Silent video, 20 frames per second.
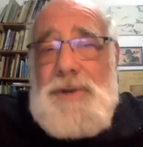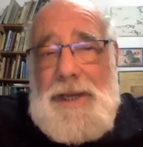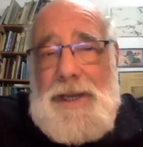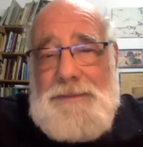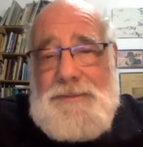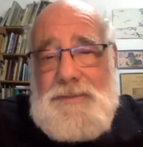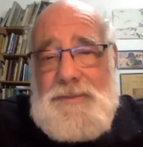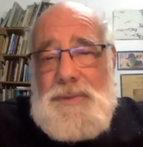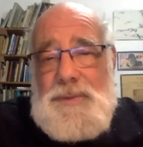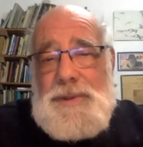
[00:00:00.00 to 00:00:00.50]

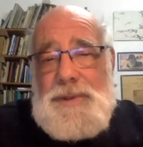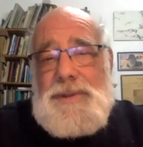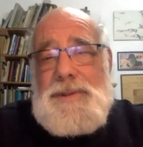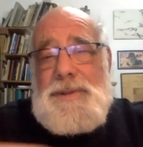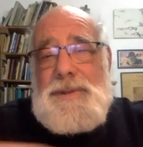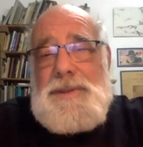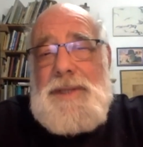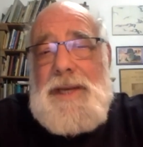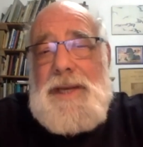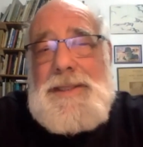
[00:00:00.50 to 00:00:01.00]
left with.
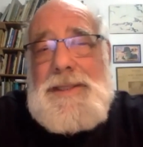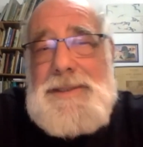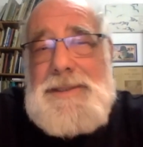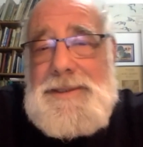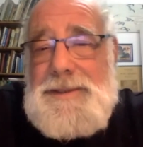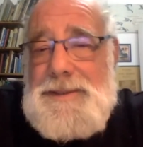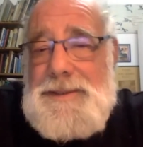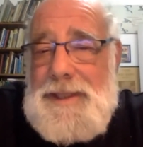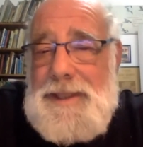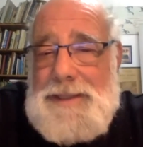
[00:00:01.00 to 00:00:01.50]
And
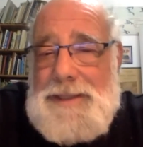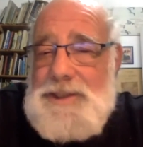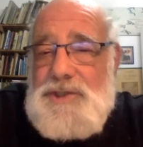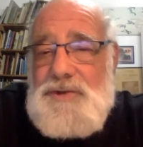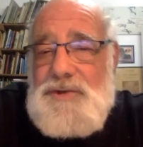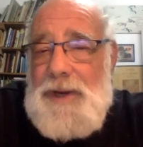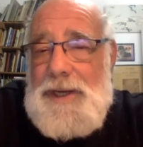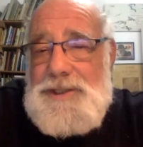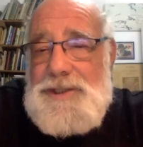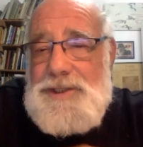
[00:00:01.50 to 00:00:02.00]
that's
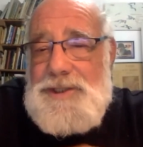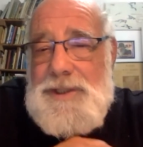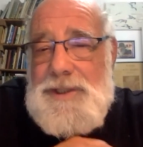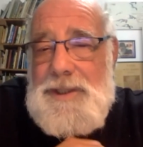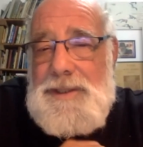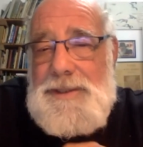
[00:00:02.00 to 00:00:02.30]
tragic.